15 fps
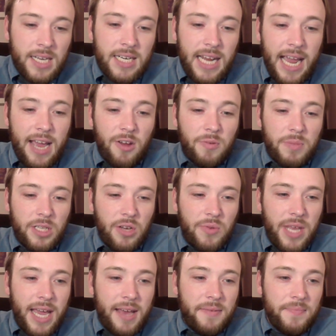Down below
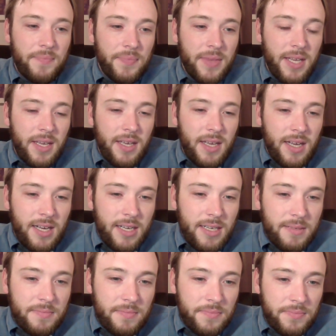that,
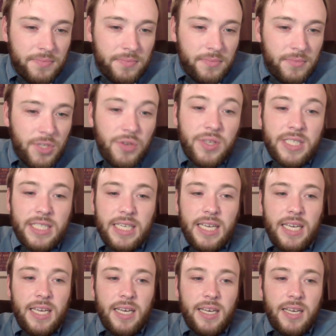You can
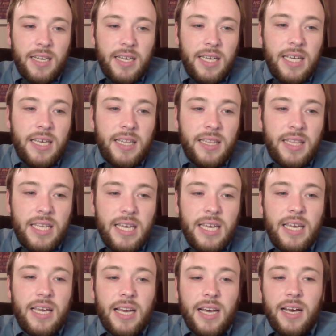see in
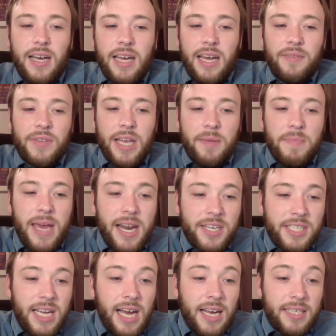the kind of like
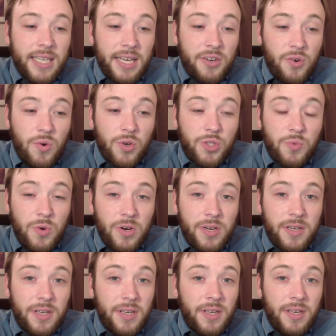managing online
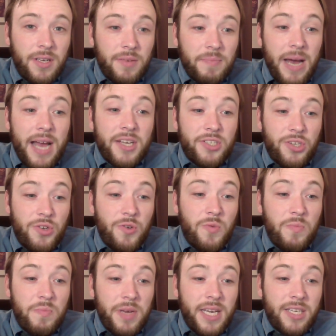coursework, my two
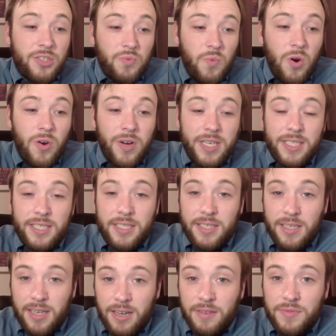biggest
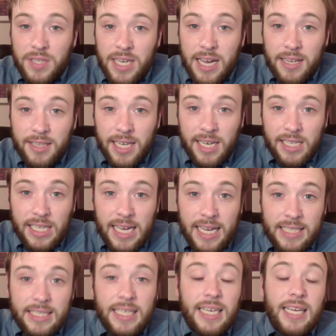worries of the online
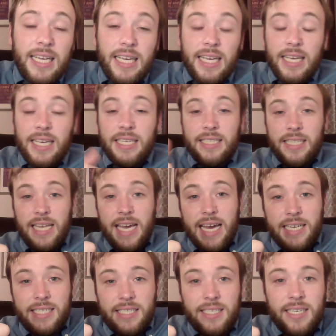class is
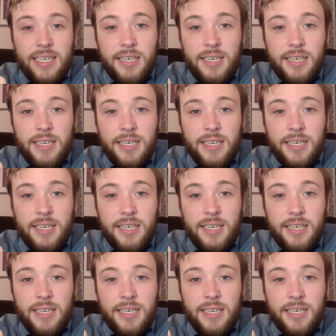that